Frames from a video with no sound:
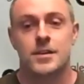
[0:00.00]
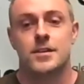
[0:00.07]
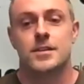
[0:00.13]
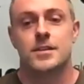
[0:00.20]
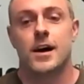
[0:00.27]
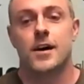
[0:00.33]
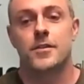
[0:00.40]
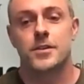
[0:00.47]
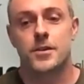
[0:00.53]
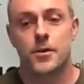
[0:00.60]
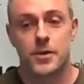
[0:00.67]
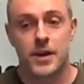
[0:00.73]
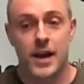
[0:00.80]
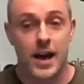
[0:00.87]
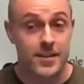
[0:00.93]
Now you go
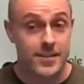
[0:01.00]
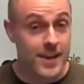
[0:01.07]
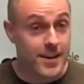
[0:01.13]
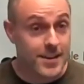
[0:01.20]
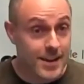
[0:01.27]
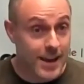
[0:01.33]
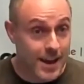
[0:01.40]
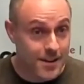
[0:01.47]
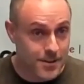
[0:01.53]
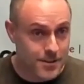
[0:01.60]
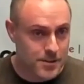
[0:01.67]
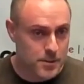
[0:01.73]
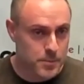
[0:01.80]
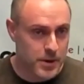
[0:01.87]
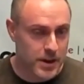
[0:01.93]
and add a second ad onto
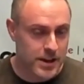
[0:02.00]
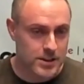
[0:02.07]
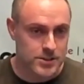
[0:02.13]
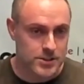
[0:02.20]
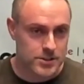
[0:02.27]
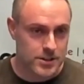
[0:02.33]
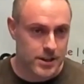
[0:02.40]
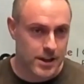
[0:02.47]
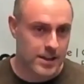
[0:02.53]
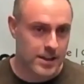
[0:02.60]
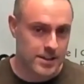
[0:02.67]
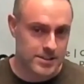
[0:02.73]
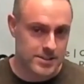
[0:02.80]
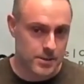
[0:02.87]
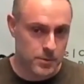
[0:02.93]
the page, and
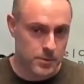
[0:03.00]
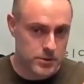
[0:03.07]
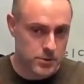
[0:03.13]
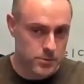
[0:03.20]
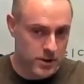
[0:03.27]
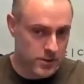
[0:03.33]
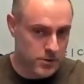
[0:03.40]
let's say we do one of